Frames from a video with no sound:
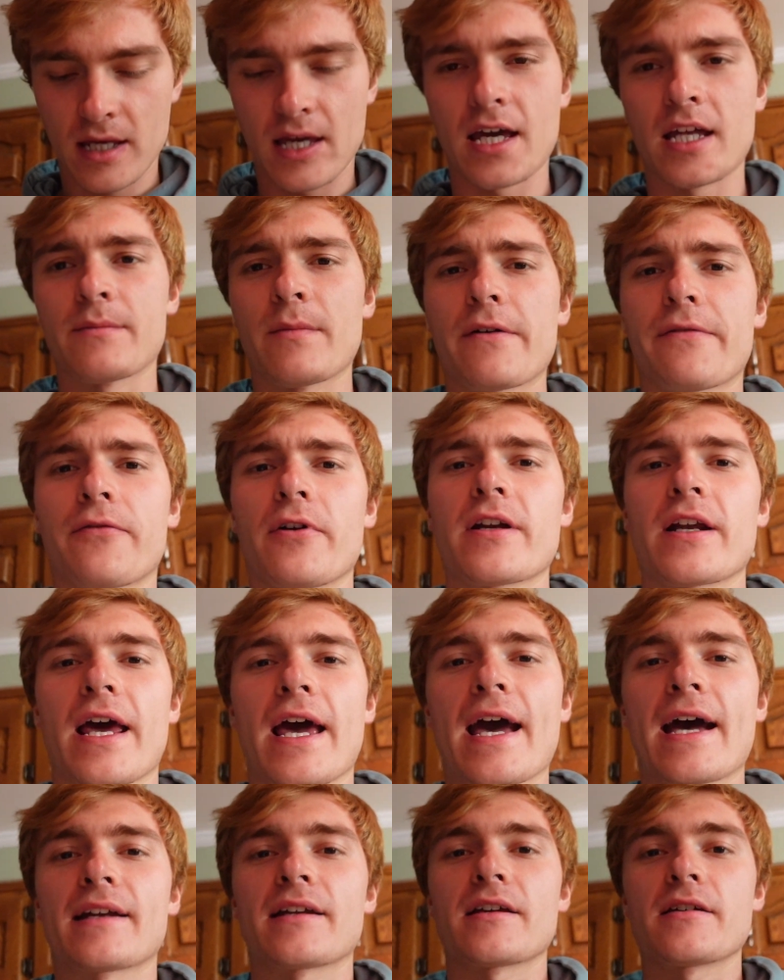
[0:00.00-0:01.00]
And my friend
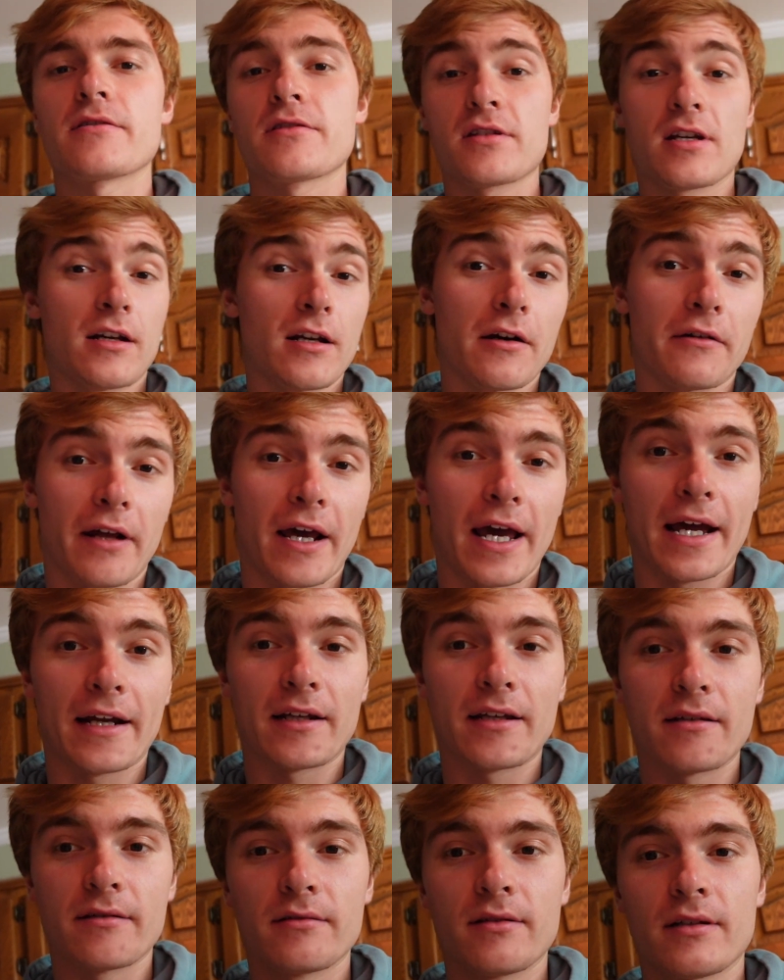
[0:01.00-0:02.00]
Addie, shout out
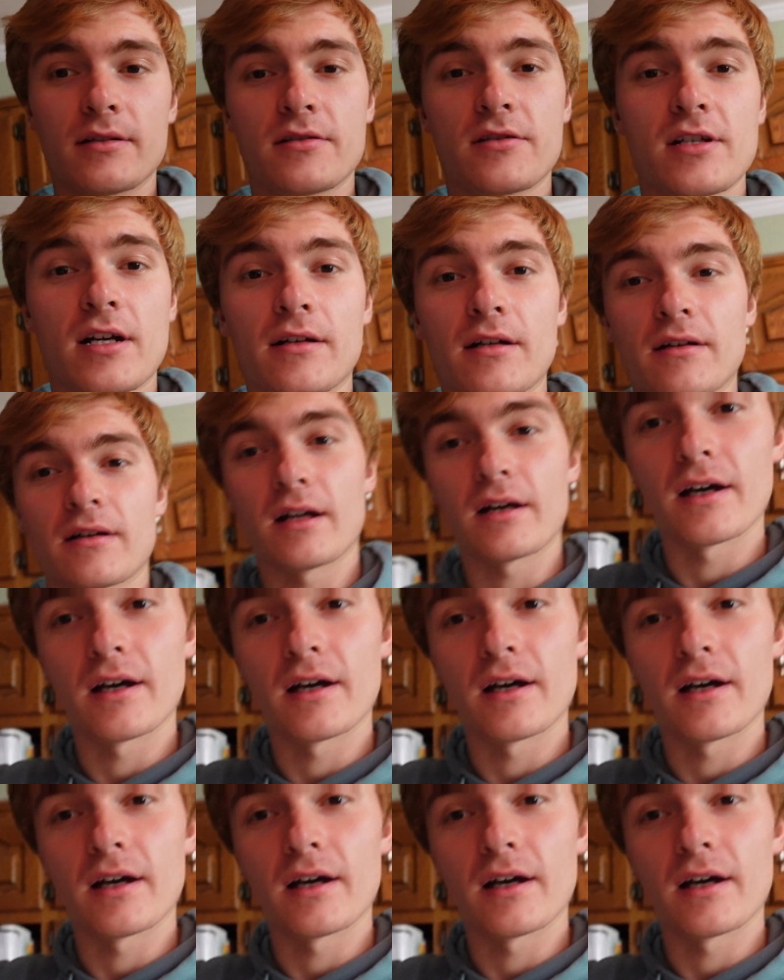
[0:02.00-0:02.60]
Addie, shout out